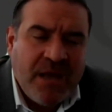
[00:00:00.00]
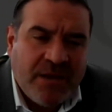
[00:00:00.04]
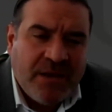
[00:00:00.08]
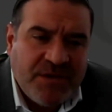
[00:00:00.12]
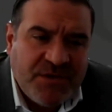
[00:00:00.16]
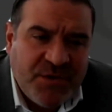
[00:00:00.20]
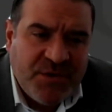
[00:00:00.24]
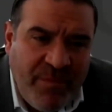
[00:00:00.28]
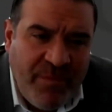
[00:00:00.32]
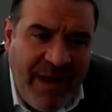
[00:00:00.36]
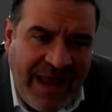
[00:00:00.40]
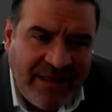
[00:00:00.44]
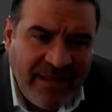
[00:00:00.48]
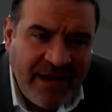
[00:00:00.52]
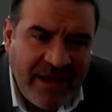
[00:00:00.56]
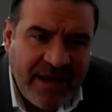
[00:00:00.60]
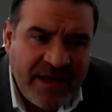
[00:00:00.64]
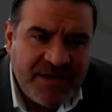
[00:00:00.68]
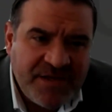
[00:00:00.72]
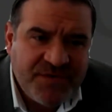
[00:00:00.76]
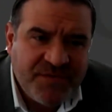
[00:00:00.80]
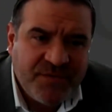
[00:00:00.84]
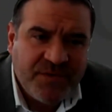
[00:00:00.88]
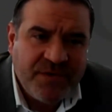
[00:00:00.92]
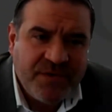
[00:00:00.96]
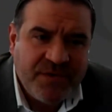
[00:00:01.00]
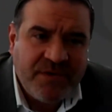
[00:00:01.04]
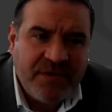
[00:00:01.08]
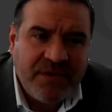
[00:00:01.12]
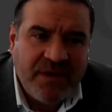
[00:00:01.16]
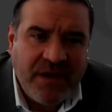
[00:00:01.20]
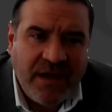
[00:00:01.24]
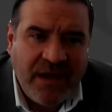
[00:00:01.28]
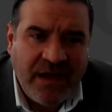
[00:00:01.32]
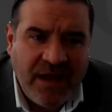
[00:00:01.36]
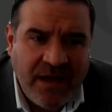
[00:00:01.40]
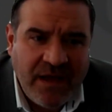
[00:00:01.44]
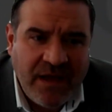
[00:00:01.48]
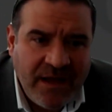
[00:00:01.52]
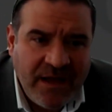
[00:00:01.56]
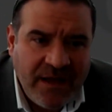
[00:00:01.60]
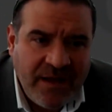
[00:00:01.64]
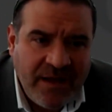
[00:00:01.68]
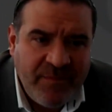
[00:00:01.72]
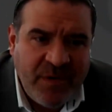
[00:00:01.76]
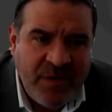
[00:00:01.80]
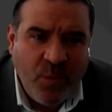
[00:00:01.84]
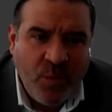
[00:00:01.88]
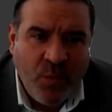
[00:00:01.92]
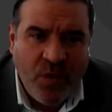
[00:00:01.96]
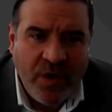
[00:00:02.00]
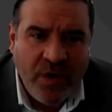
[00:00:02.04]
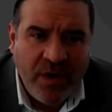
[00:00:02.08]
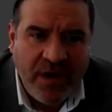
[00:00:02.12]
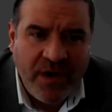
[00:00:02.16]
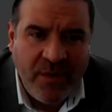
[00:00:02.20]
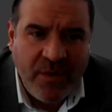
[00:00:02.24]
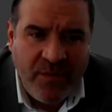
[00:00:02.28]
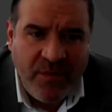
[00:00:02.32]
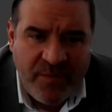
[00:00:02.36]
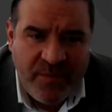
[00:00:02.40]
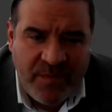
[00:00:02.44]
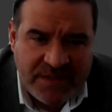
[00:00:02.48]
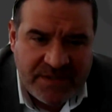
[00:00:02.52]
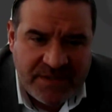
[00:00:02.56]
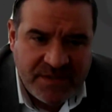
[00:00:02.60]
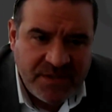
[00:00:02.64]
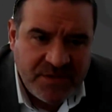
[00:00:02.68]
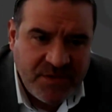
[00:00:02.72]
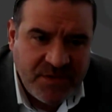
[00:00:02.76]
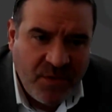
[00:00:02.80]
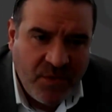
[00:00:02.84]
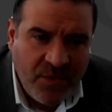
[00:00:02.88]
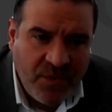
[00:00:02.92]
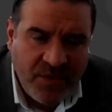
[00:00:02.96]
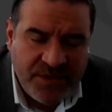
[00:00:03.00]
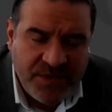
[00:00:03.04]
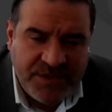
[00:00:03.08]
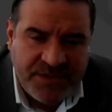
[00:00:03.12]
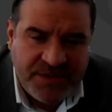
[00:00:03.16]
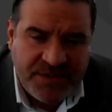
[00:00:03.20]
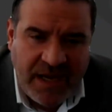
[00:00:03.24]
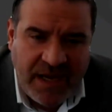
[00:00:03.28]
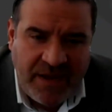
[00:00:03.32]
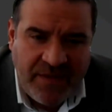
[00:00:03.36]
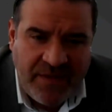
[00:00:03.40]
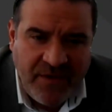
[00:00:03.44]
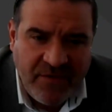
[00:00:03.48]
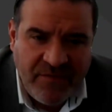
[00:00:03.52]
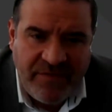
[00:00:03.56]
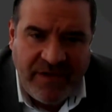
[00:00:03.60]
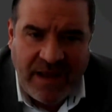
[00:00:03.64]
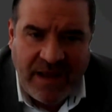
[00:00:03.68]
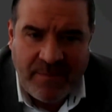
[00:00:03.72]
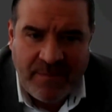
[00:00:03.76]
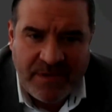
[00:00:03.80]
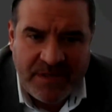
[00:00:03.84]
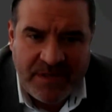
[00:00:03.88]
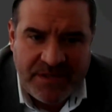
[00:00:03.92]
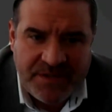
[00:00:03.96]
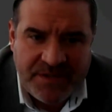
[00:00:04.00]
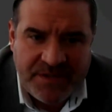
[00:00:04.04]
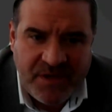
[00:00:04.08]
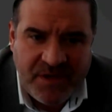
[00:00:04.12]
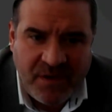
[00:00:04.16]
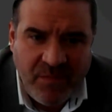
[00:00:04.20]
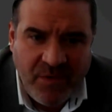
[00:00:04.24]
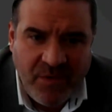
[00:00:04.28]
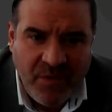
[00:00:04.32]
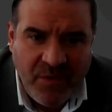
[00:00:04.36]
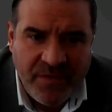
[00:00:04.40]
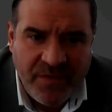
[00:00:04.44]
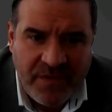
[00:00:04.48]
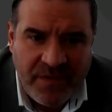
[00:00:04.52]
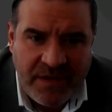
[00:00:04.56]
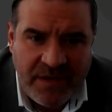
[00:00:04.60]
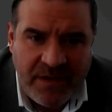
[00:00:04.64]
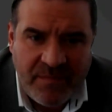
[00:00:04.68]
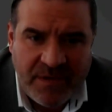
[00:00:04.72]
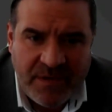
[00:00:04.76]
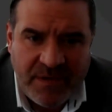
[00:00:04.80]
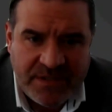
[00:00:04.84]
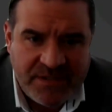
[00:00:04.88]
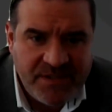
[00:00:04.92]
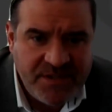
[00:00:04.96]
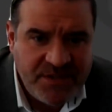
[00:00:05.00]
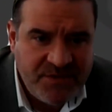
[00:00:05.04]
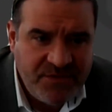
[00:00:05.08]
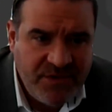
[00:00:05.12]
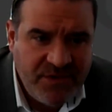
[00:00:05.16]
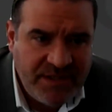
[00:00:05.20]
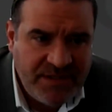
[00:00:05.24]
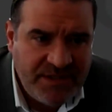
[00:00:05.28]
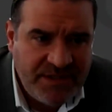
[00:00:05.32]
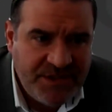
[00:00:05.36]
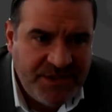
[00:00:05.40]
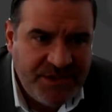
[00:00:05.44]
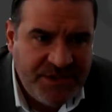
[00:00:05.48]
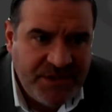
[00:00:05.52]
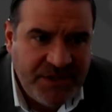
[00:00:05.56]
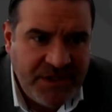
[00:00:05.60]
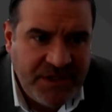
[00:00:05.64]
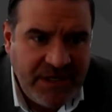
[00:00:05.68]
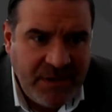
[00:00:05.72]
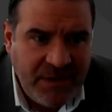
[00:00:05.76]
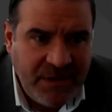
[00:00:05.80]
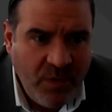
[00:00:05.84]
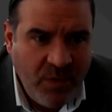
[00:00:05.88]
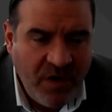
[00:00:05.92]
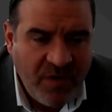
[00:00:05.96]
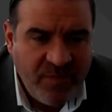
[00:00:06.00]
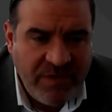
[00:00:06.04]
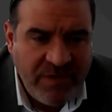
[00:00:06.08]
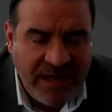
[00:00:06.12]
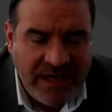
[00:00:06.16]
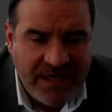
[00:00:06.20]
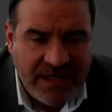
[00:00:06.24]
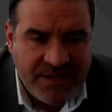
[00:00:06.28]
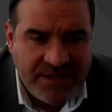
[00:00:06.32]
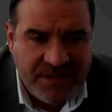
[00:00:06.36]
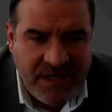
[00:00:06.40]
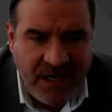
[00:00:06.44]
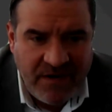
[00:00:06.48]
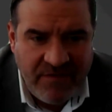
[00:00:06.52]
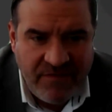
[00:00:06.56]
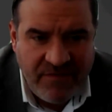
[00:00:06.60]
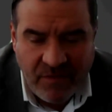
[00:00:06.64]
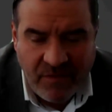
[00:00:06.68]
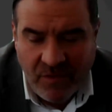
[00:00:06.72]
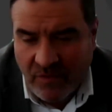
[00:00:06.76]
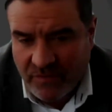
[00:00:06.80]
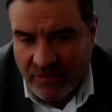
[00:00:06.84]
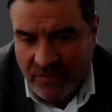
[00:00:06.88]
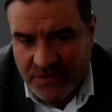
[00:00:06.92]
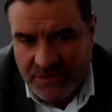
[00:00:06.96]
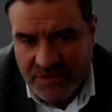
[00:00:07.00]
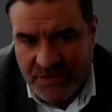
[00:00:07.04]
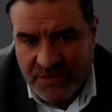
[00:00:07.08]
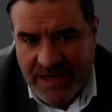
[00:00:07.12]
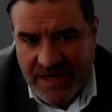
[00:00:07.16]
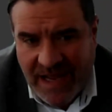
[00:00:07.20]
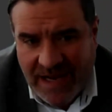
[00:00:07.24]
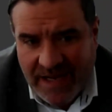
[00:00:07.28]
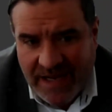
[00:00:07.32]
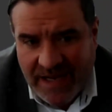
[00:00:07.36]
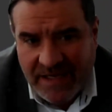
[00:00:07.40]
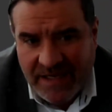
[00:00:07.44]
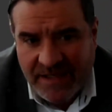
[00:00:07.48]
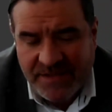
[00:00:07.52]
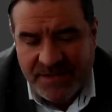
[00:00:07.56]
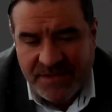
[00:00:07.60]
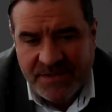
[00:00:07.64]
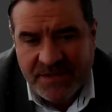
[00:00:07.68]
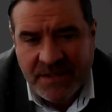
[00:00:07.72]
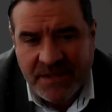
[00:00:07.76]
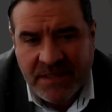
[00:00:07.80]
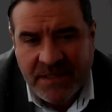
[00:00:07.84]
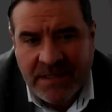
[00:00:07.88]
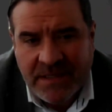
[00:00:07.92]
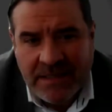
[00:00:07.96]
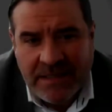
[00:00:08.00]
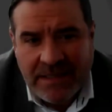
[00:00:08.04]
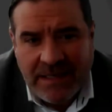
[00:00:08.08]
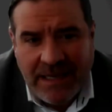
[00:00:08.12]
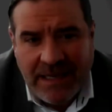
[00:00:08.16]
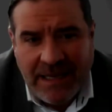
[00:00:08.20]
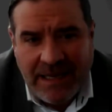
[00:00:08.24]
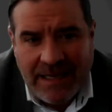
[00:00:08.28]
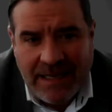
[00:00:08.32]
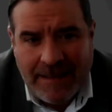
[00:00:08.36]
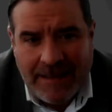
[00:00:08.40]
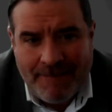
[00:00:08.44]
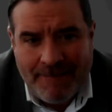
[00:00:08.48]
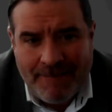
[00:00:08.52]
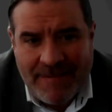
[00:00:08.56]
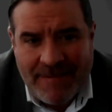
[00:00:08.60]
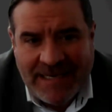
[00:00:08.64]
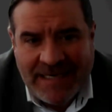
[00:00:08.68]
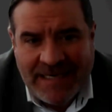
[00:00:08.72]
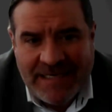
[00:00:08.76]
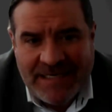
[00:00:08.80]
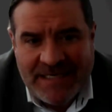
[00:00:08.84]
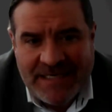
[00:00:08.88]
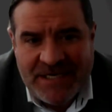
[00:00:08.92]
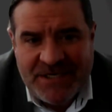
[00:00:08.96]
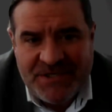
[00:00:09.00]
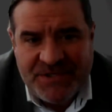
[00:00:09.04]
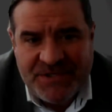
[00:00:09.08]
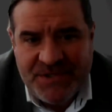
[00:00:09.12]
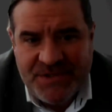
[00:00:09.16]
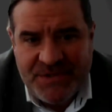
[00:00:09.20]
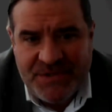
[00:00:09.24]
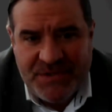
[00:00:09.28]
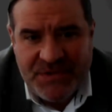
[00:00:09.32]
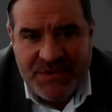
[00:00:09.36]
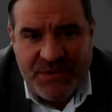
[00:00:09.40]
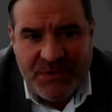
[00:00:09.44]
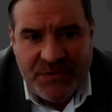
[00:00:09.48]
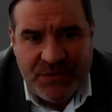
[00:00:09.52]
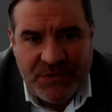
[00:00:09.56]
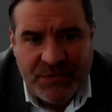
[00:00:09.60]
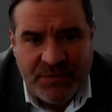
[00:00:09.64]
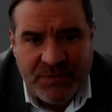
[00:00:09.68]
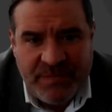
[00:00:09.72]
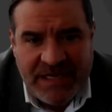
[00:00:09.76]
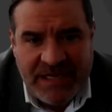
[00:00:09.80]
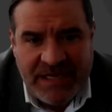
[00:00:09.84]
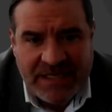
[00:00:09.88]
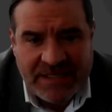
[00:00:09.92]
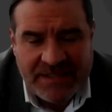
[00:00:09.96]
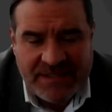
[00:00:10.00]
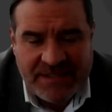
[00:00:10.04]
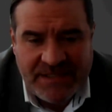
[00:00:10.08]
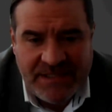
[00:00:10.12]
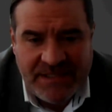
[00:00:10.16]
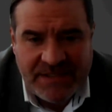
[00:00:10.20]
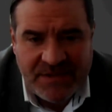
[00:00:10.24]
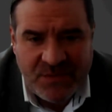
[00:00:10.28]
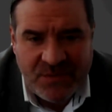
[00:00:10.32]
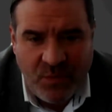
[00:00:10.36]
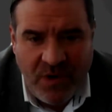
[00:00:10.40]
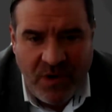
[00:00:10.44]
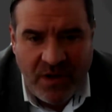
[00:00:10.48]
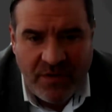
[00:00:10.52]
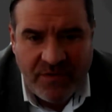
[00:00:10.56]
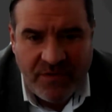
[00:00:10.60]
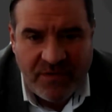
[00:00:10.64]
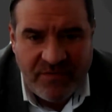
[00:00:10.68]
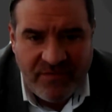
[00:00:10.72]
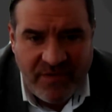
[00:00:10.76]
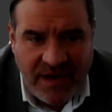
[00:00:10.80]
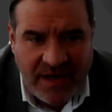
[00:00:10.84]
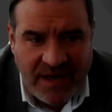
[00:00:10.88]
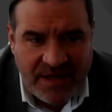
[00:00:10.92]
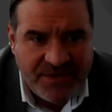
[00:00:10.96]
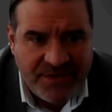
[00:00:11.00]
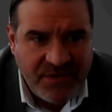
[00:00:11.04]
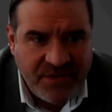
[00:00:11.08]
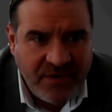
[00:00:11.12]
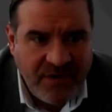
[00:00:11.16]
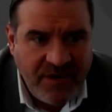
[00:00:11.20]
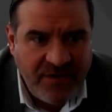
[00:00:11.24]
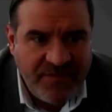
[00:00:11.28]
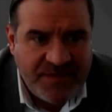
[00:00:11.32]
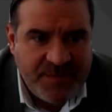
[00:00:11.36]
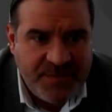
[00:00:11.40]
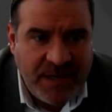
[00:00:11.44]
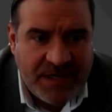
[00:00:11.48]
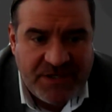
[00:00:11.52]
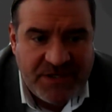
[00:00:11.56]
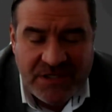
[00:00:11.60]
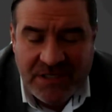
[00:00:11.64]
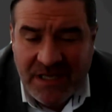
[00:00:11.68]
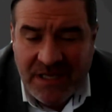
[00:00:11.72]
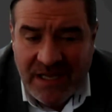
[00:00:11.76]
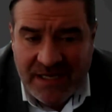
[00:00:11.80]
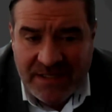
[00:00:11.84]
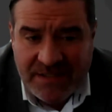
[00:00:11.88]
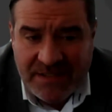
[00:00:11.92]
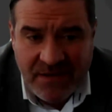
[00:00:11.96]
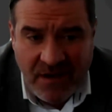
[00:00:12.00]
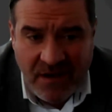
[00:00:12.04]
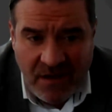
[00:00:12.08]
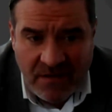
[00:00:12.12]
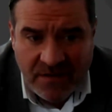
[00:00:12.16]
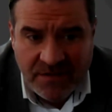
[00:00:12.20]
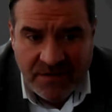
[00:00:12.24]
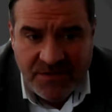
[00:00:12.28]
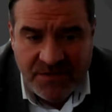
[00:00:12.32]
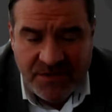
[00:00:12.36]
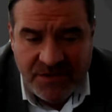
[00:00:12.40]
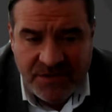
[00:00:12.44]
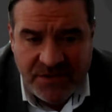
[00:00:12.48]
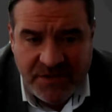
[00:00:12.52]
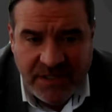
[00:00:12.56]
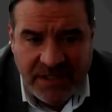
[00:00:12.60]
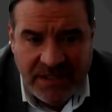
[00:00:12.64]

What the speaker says: So Matt Langsford, I've been working with business owners and their families on both the business transition and wealth planning side for over 2 decades. In addition to being a seasoned wealth advisor, I have specialized knowledge